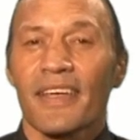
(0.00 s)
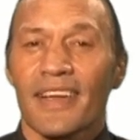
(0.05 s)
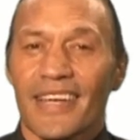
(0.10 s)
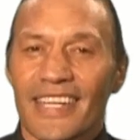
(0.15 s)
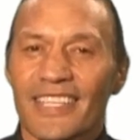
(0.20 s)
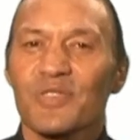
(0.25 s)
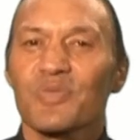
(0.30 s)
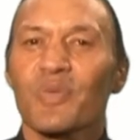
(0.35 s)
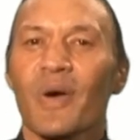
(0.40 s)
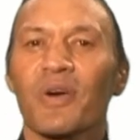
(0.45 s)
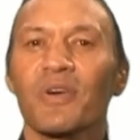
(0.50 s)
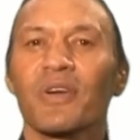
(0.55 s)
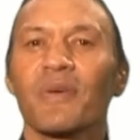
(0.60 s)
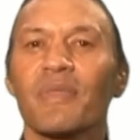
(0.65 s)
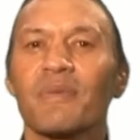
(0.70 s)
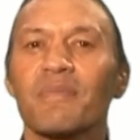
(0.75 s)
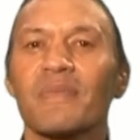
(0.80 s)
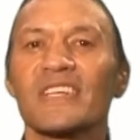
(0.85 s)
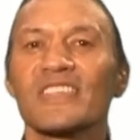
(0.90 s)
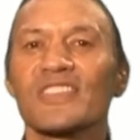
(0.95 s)
Let's welcome
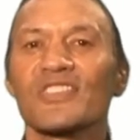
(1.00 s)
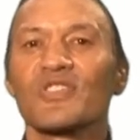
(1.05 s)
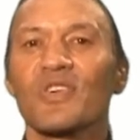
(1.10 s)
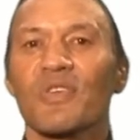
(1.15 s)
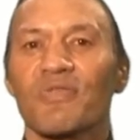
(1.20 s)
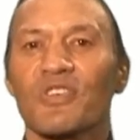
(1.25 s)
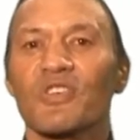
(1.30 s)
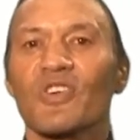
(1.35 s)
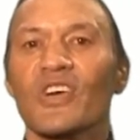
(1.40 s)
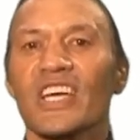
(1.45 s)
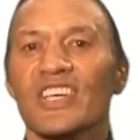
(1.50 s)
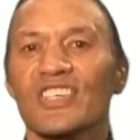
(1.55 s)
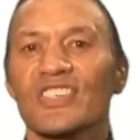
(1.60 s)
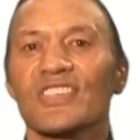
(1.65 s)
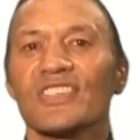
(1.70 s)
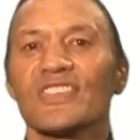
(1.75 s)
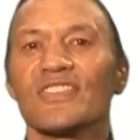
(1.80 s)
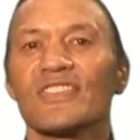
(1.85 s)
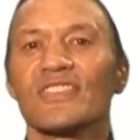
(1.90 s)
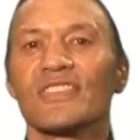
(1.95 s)
the Minister of
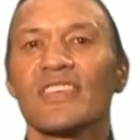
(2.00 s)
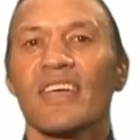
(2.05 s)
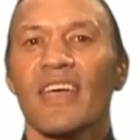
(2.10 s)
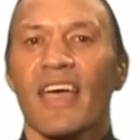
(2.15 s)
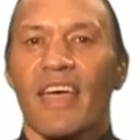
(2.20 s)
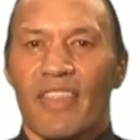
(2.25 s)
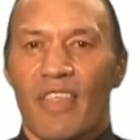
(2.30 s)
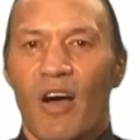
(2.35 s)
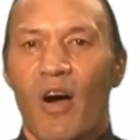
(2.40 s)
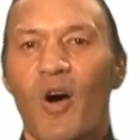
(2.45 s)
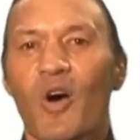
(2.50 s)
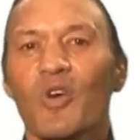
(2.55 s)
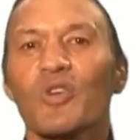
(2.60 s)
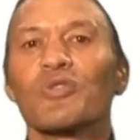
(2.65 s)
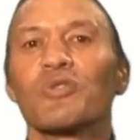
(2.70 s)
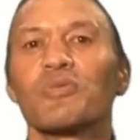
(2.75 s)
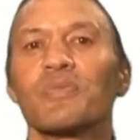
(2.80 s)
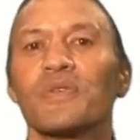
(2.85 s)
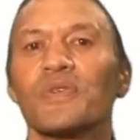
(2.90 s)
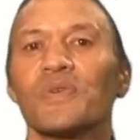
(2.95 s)
Corrections, the
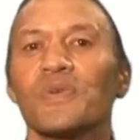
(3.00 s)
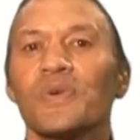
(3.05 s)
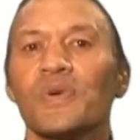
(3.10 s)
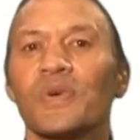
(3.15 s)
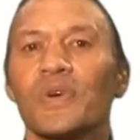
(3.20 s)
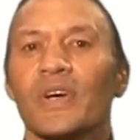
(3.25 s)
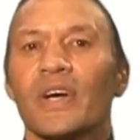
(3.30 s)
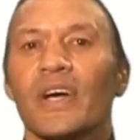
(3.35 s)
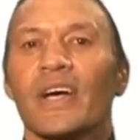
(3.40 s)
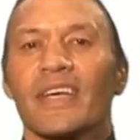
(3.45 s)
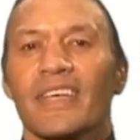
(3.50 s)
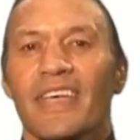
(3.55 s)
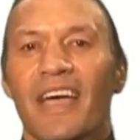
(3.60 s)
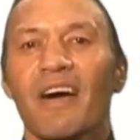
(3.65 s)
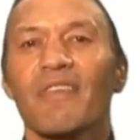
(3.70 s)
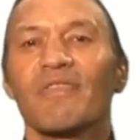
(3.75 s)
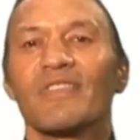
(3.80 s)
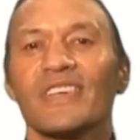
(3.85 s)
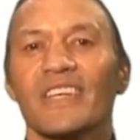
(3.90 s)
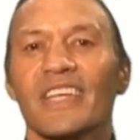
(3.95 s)
Honourable
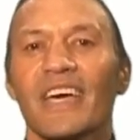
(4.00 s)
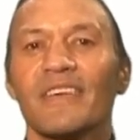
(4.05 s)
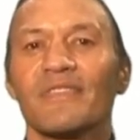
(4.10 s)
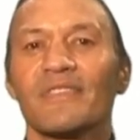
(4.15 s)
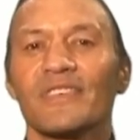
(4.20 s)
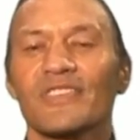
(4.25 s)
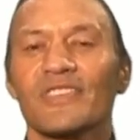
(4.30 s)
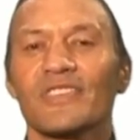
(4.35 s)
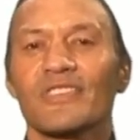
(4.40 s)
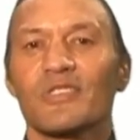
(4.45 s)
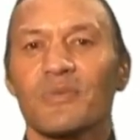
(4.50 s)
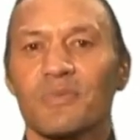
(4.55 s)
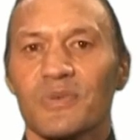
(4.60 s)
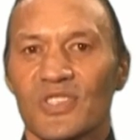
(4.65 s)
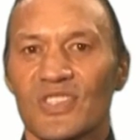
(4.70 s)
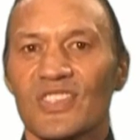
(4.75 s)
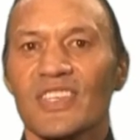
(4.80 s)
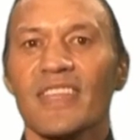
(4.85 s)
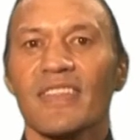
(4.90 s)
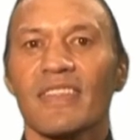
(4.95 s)
Calvin Davis, to
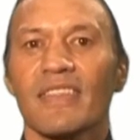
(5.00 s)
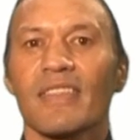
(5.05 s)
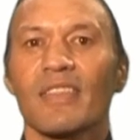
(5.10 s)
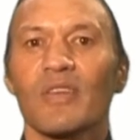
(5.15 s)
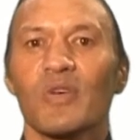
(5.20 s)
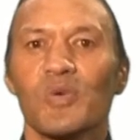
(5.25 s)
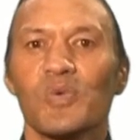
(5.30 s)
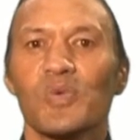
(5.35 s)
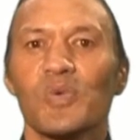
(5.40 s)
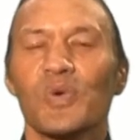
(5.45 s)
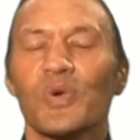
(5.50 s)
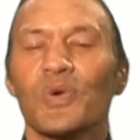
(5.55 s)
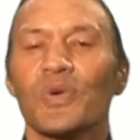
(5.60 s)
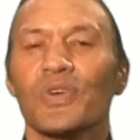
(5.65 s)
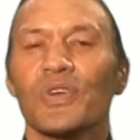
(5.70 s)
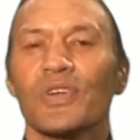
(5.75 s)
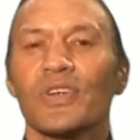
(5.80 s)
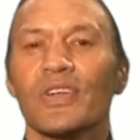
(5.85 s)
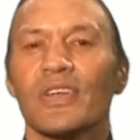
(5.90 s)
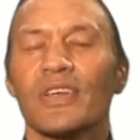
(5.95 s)
present the award.